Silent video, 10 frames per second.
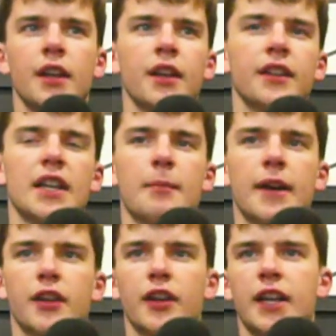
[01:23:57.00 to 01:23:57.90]
Yeah,
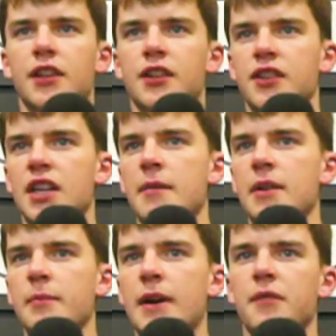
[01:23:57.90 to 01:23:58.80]
Manai here just
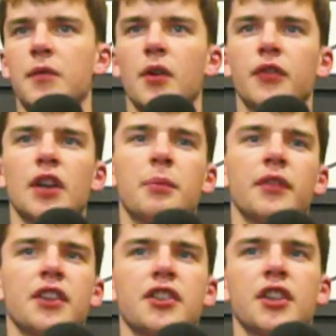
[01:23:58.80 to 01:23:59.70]
coming back from an offside
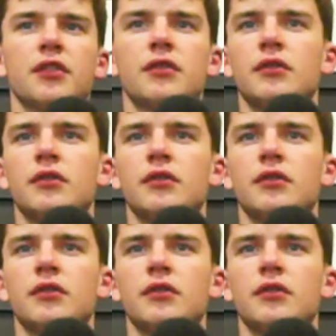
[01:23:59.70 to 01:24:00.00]
position.